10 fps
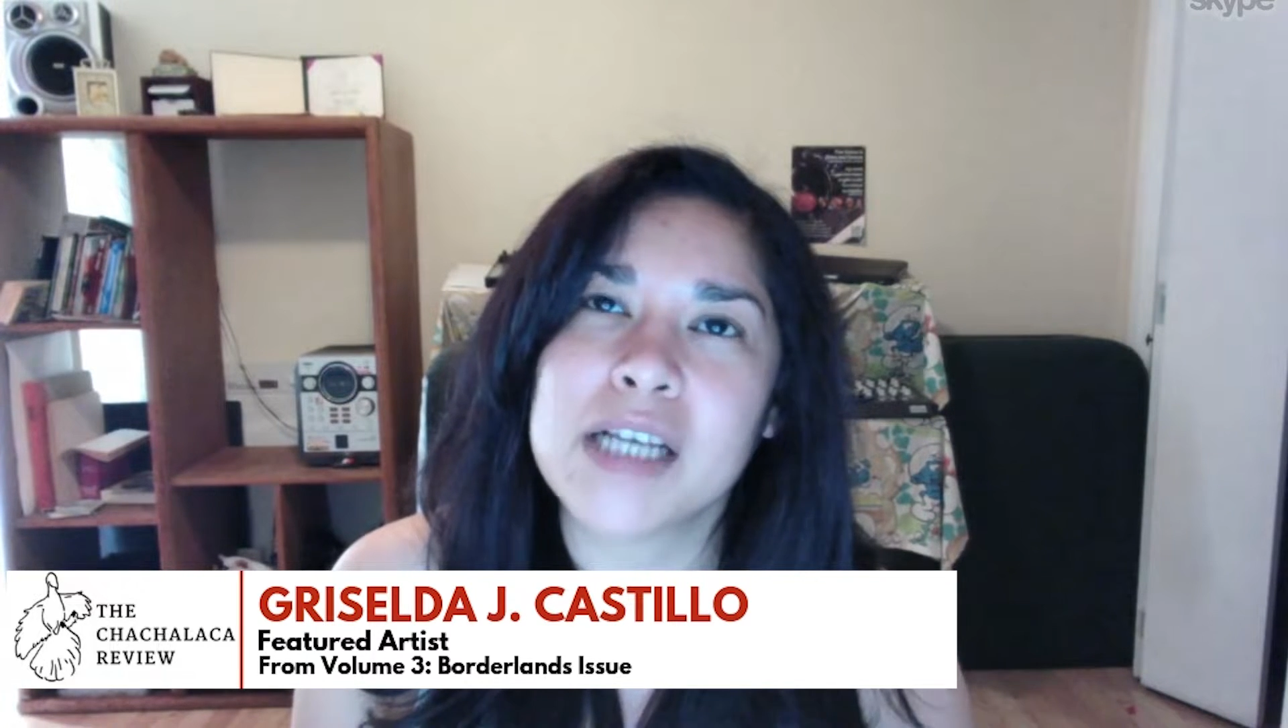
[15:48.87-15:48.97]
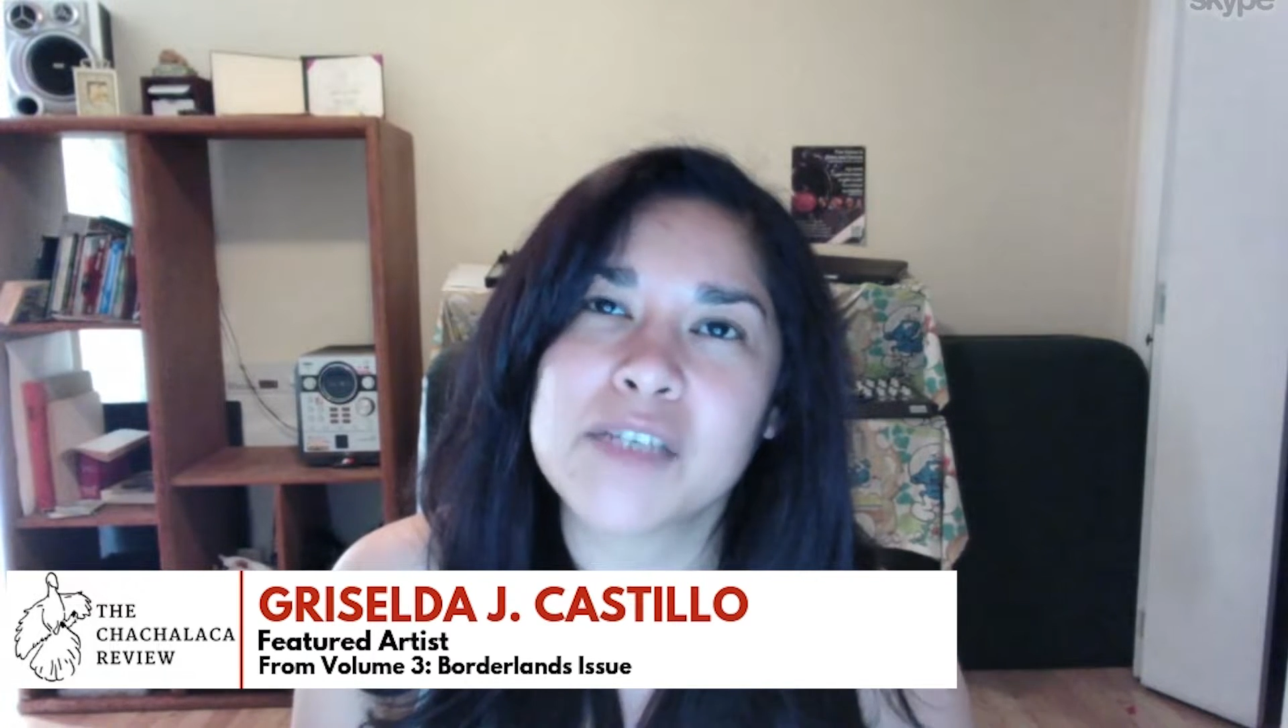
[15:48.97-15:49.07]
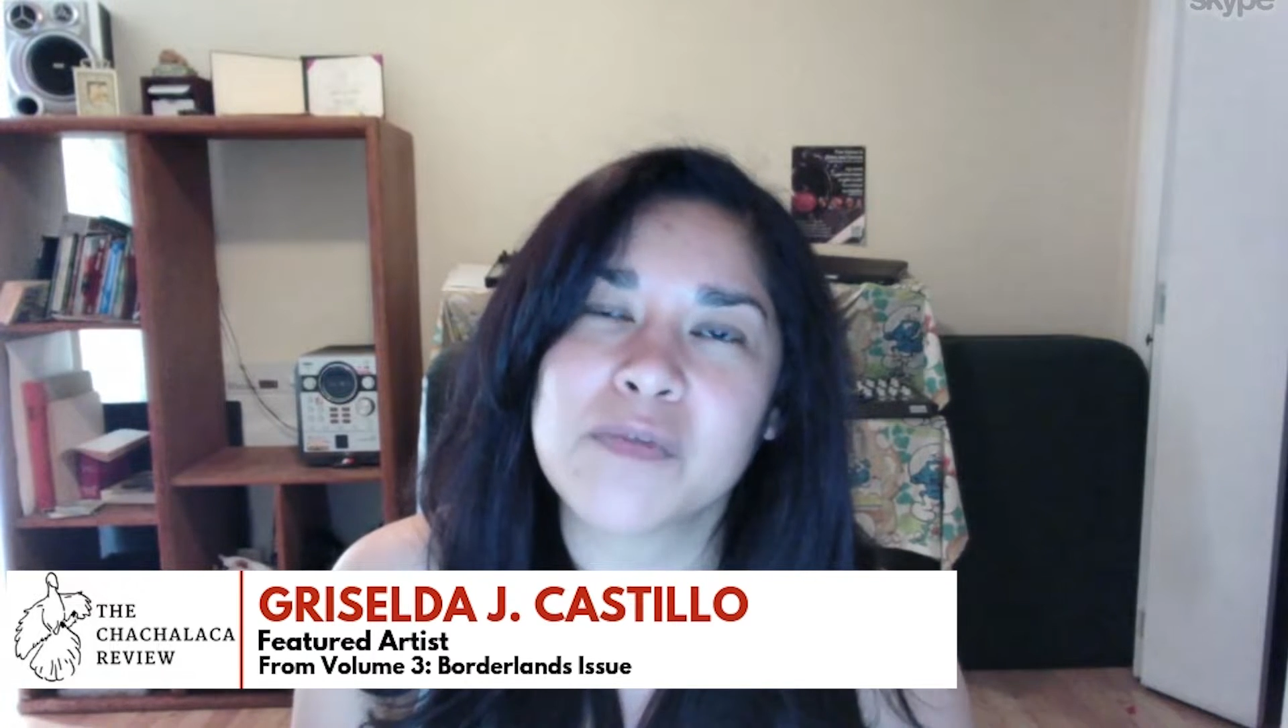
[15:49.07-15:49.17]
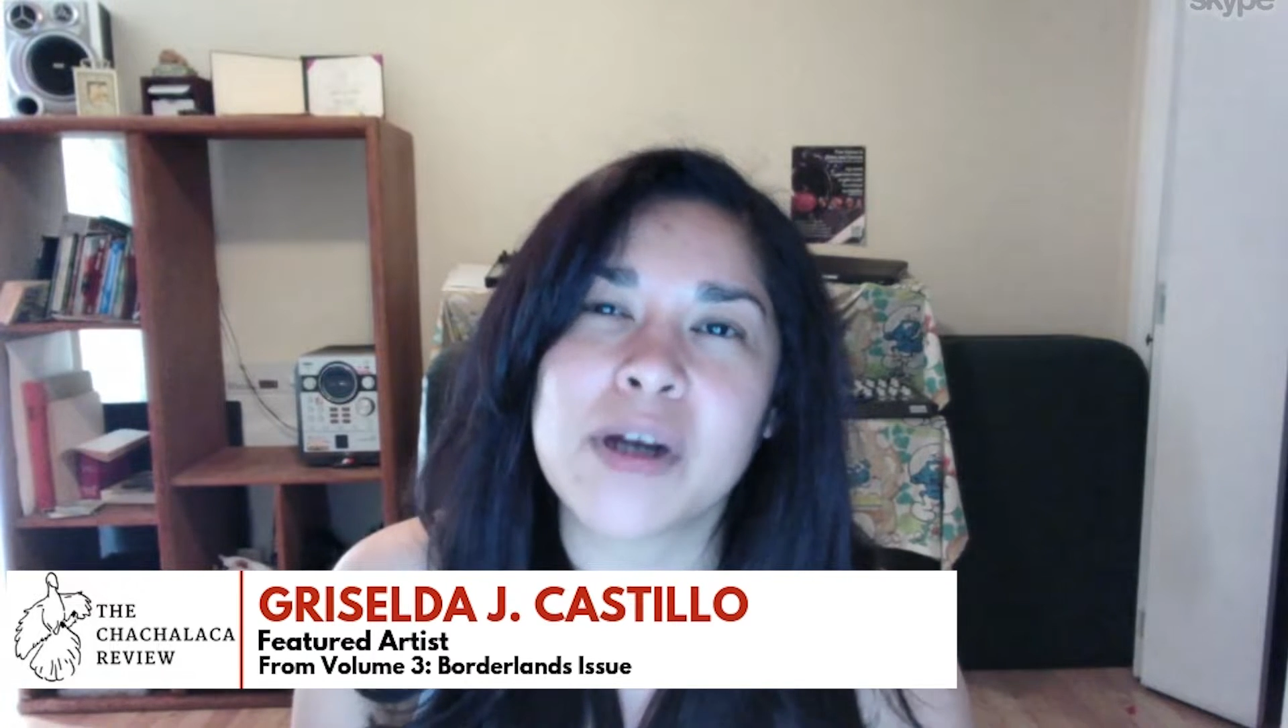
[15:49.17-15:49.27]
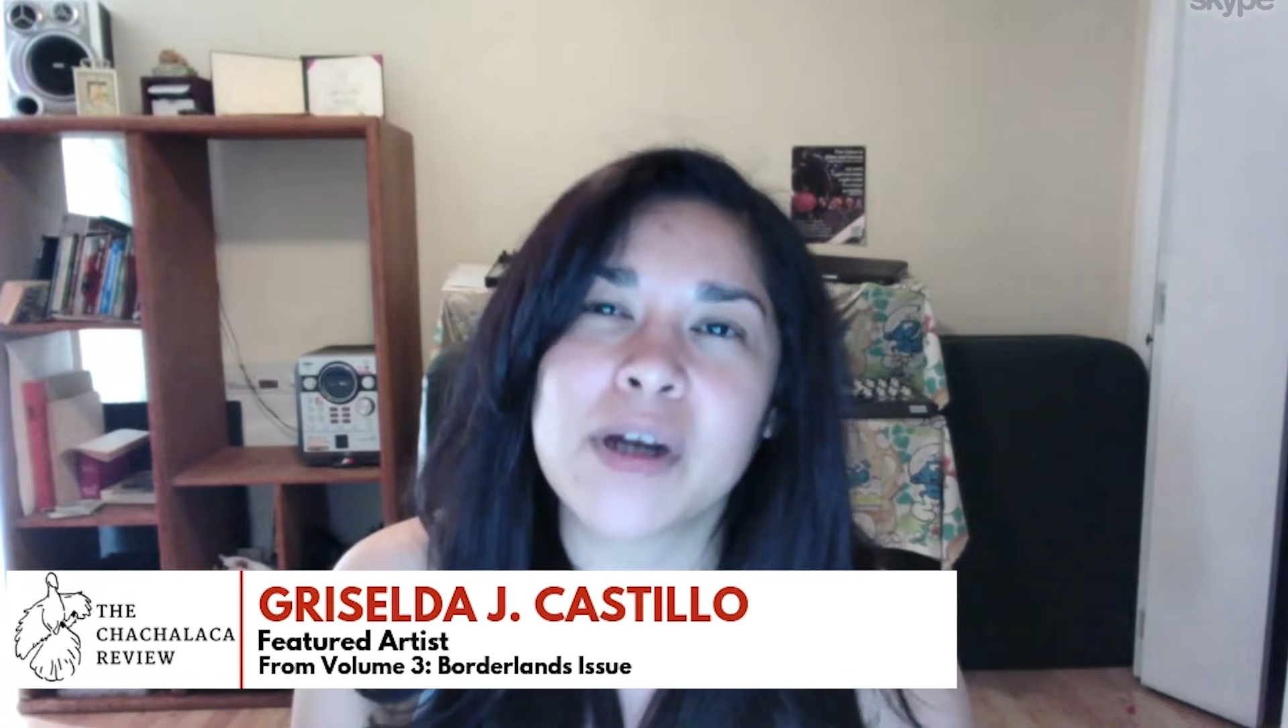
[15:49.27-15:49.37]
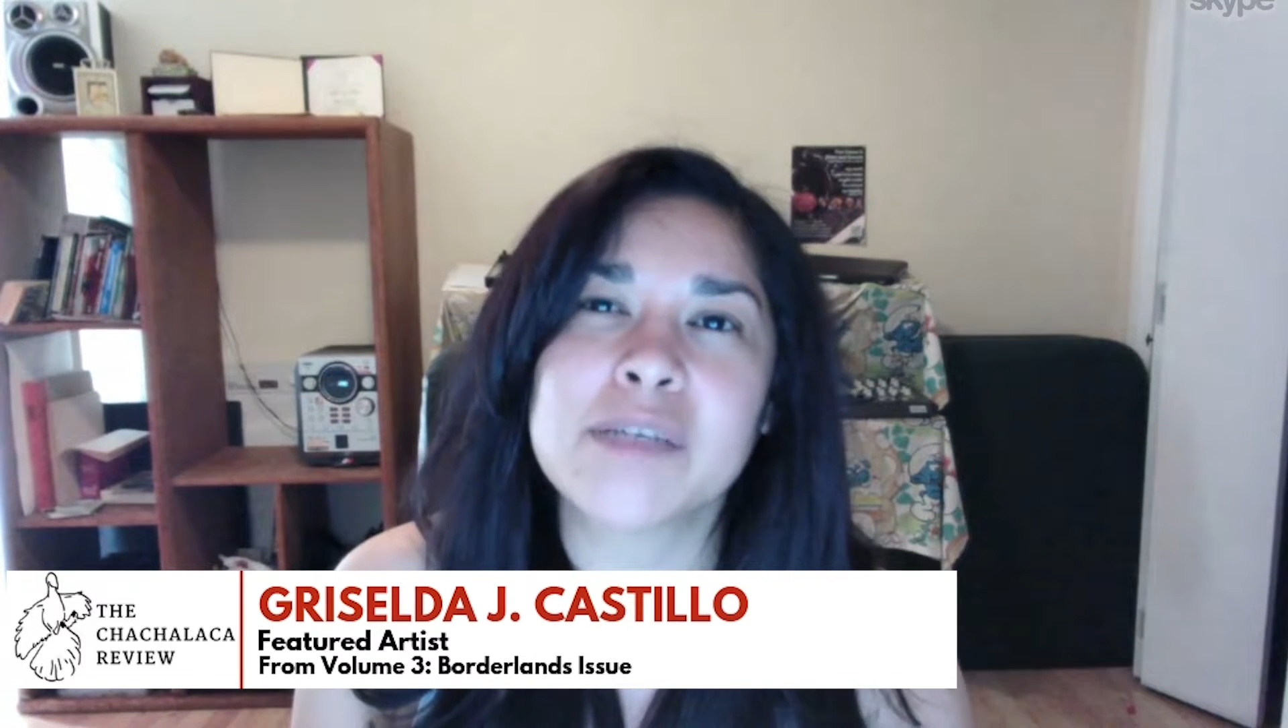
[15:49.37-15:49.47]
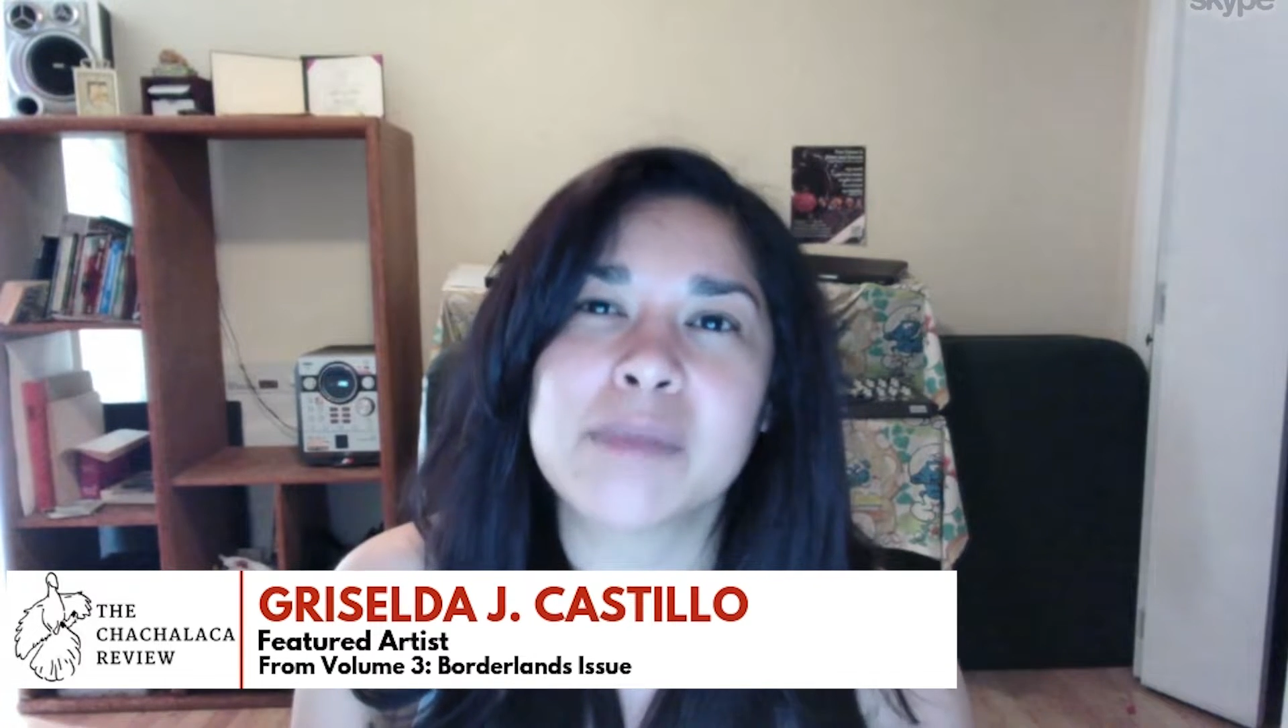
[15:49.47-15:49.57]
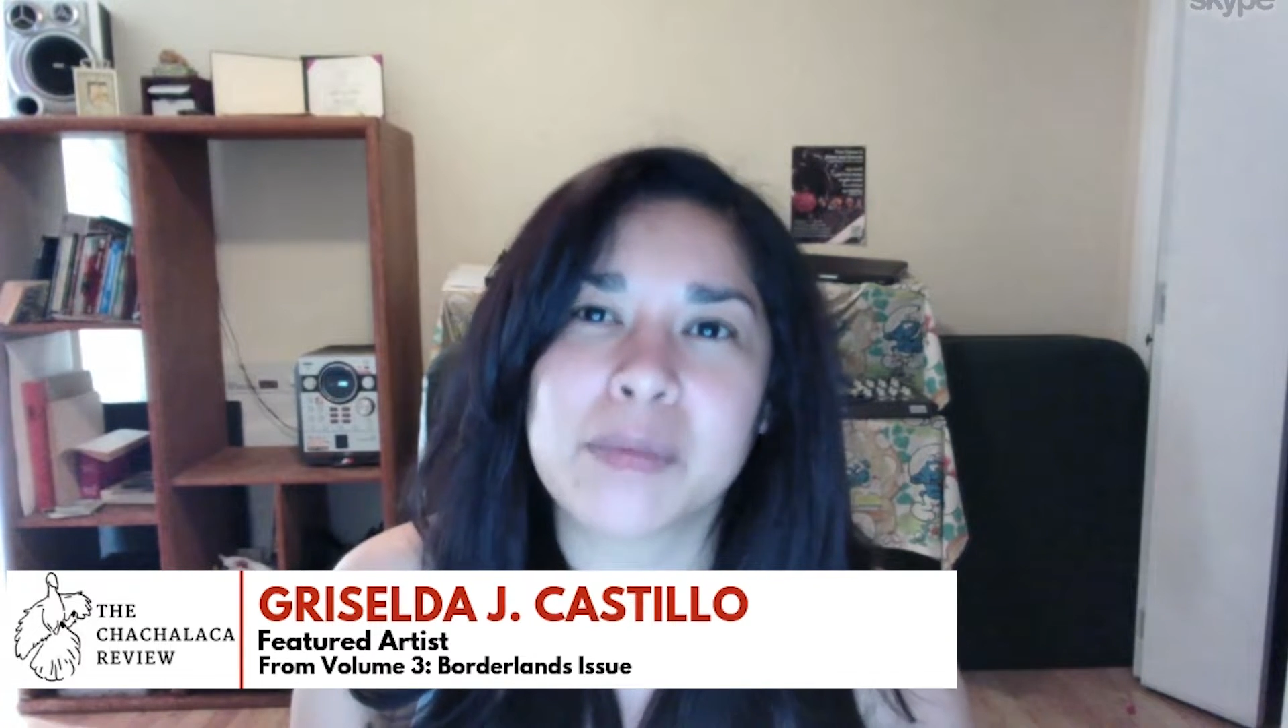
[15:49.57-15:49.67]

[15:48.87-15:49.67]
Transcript: far as my